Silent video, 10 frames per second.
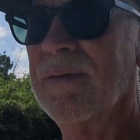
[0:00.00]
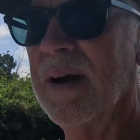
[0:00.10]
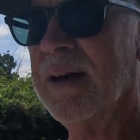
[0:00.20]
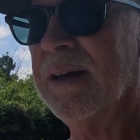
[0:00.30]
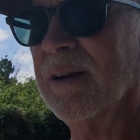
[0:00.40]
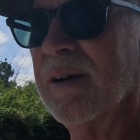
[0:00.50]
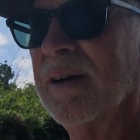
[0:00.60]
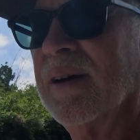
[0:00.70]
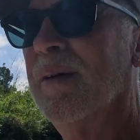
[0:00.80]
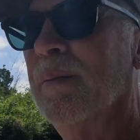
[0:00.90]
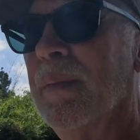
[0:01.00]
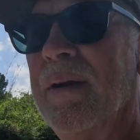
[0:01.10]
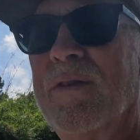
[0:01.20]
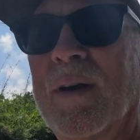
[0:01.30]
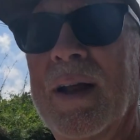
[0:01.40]
find here, but
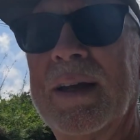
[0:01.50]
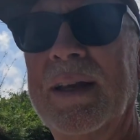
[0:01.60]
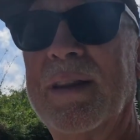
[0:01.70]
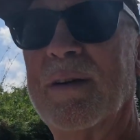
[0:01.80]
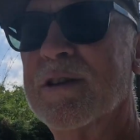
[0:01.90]
if you're lucky, they're